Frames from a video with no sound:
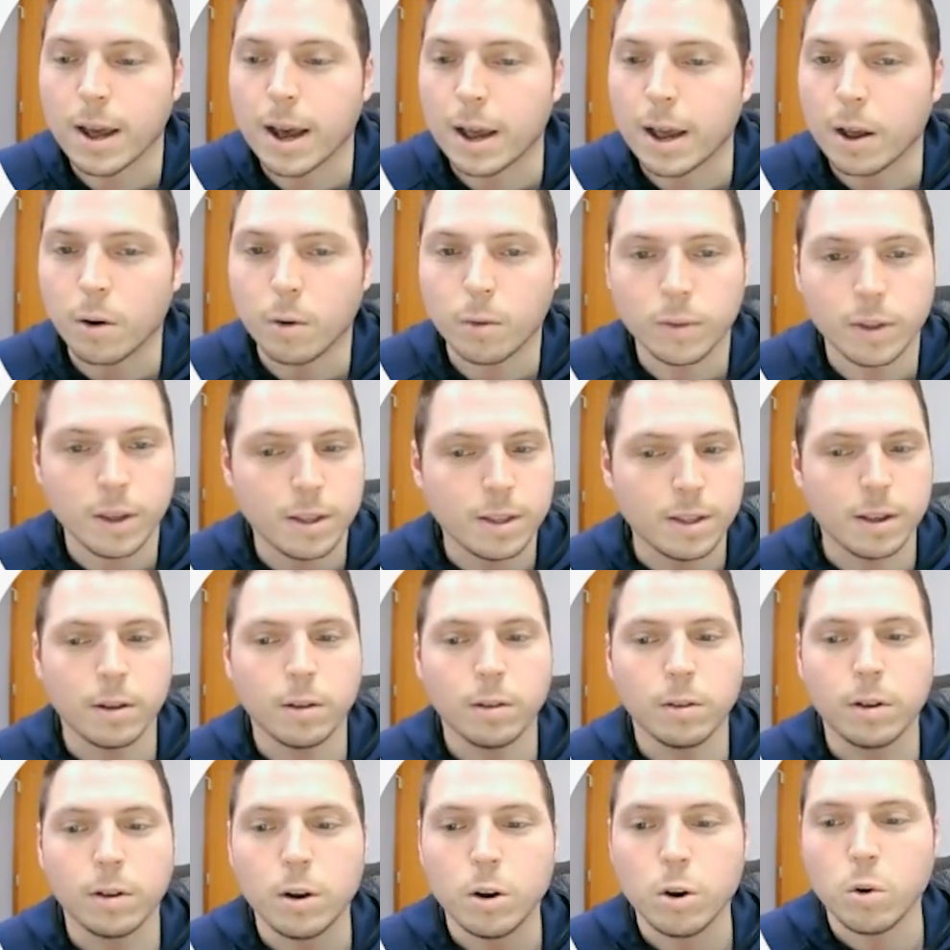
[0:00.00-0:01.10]
I only
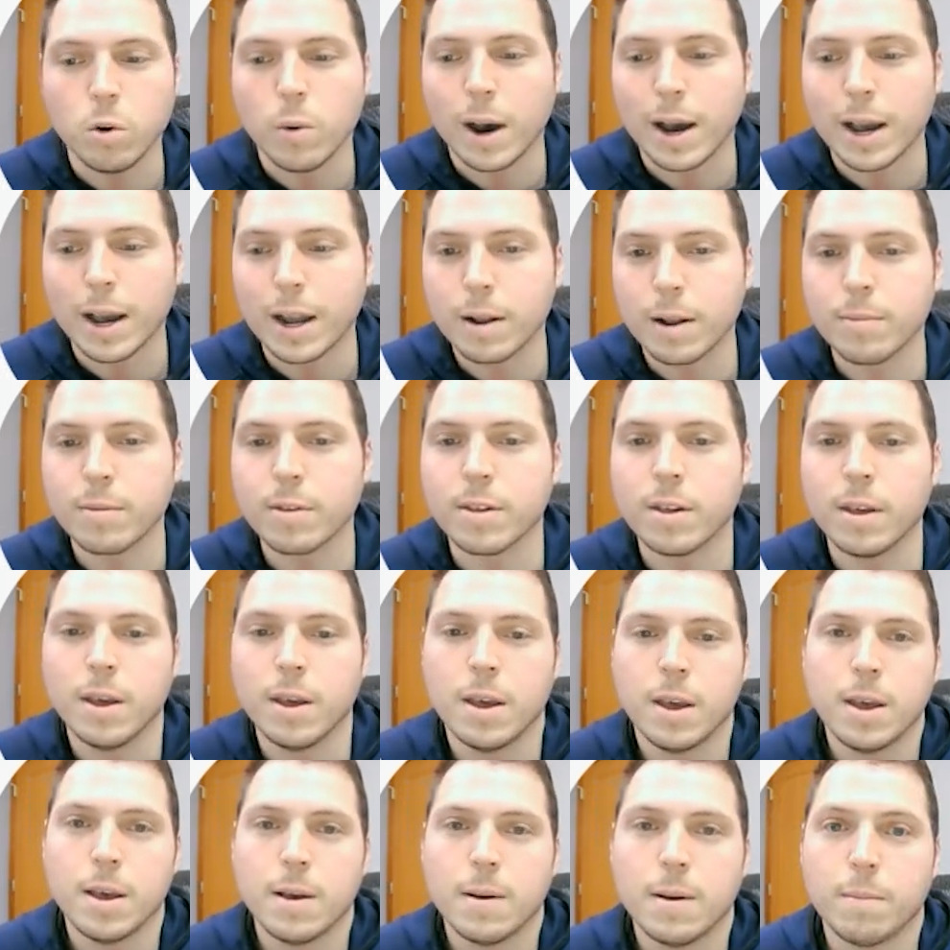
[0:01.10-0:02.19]
sell new items
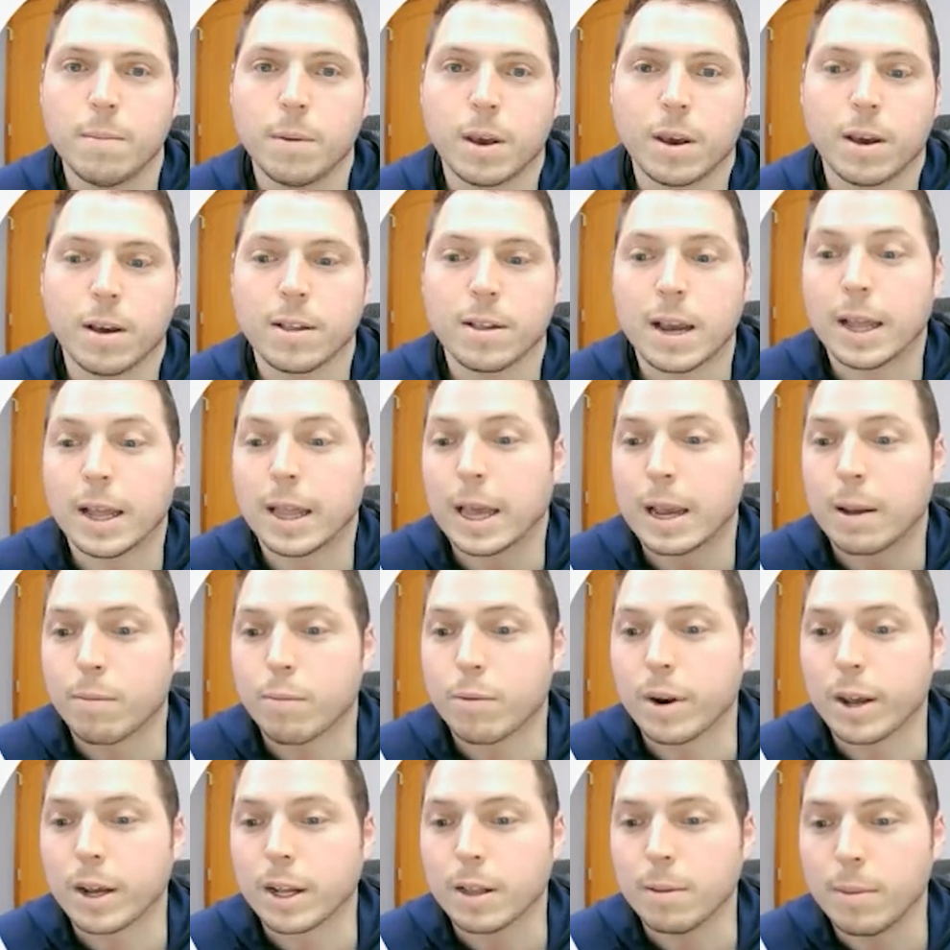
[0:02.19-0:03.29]
because I like
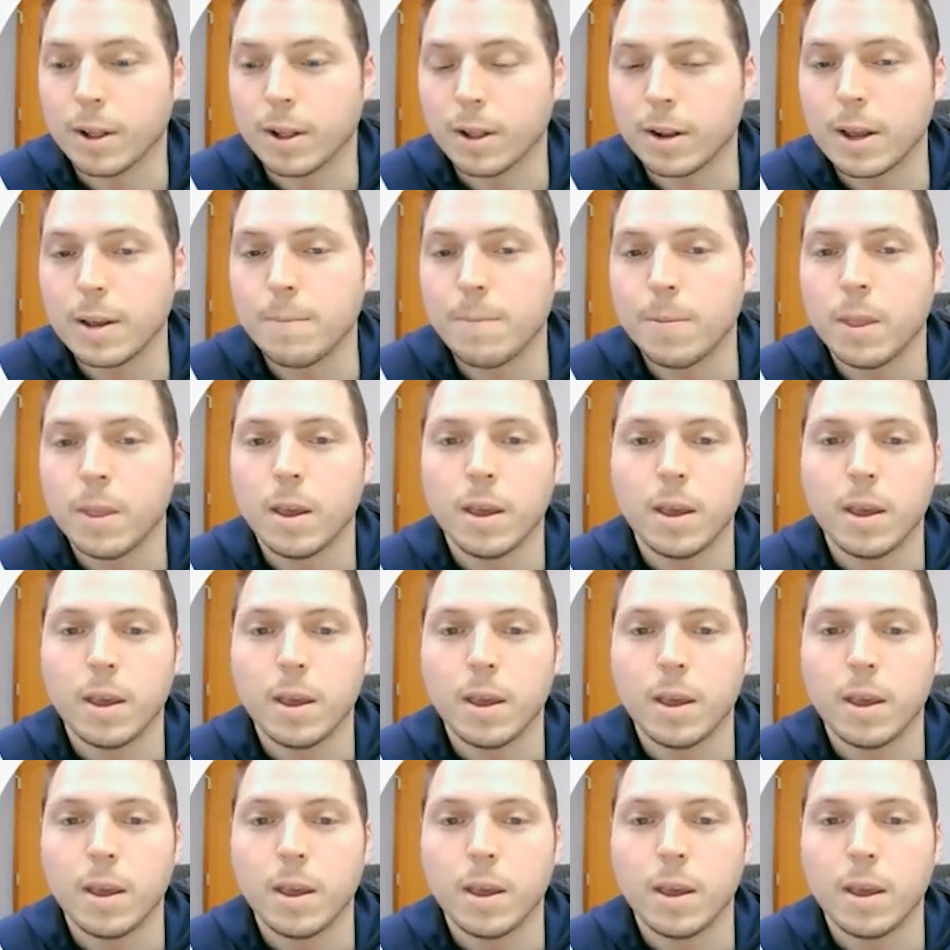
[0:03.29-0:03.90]
predictability.